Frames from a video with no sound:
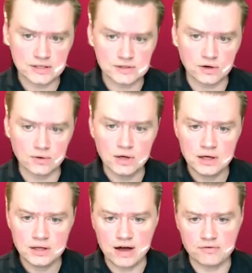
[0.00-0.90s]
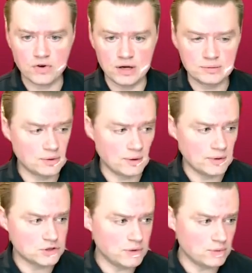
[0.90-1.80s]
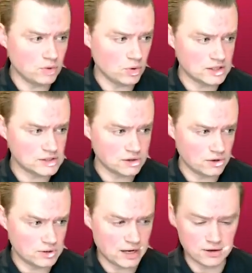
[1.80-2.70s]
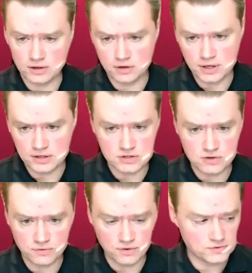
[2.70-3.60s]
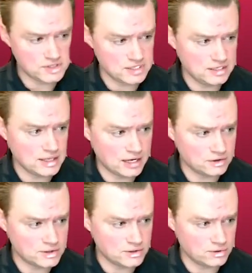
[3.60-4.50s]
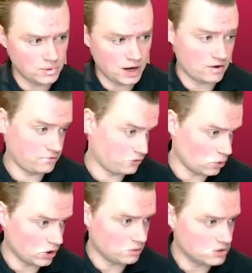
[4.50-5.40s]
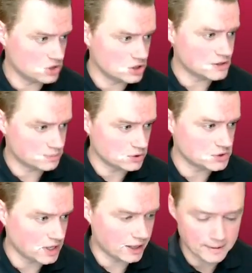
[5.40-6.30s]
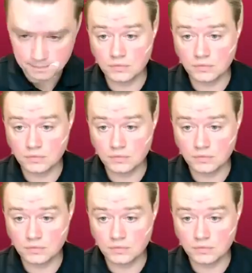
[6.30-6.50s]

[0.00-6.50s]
So yeah, frames per image. Maybe we want to slow it down a little bit and do 15. That'll do 4 images per second.